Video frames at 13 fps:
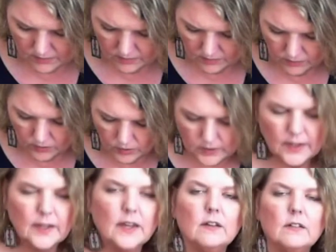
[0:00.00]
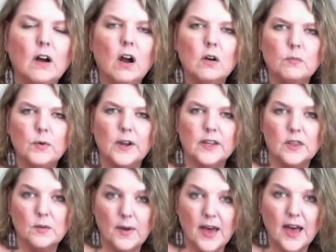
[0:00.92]
looking at heartbreak in
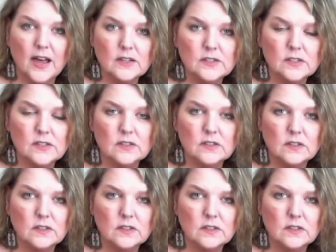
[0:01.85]
the past,